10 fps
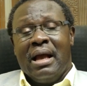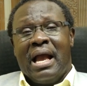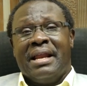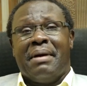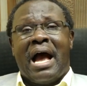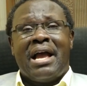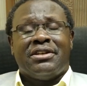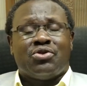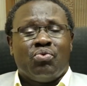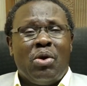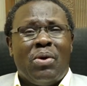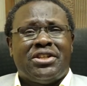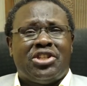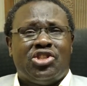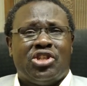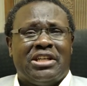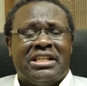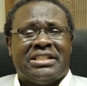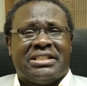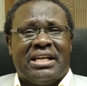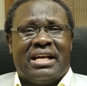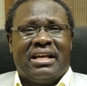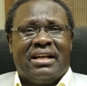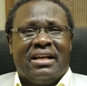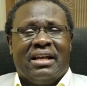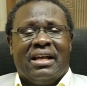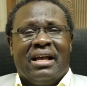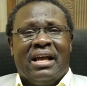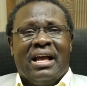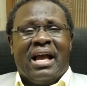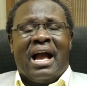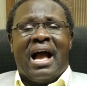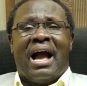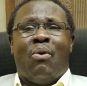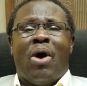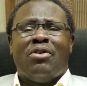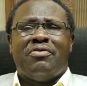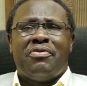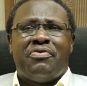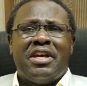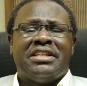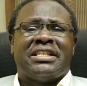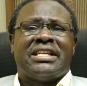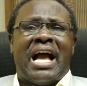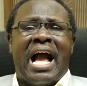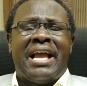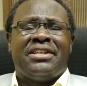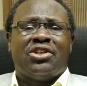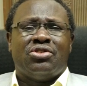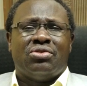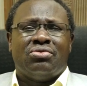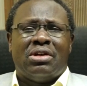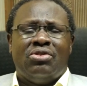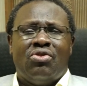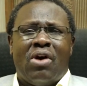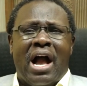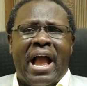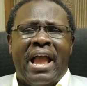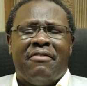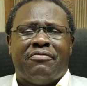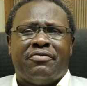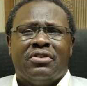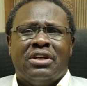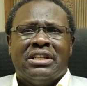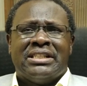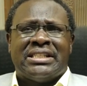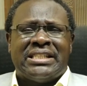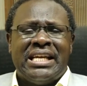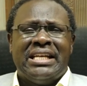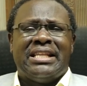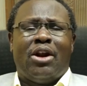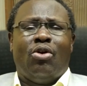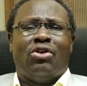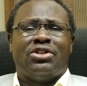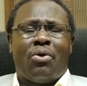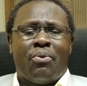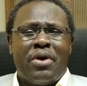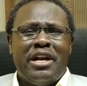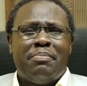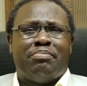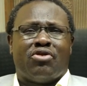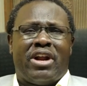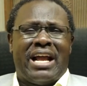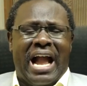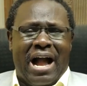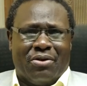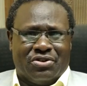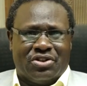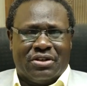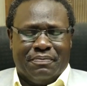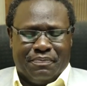And as we were teaching this thing, one of the things that I, you know, I have seen the Lord really bring out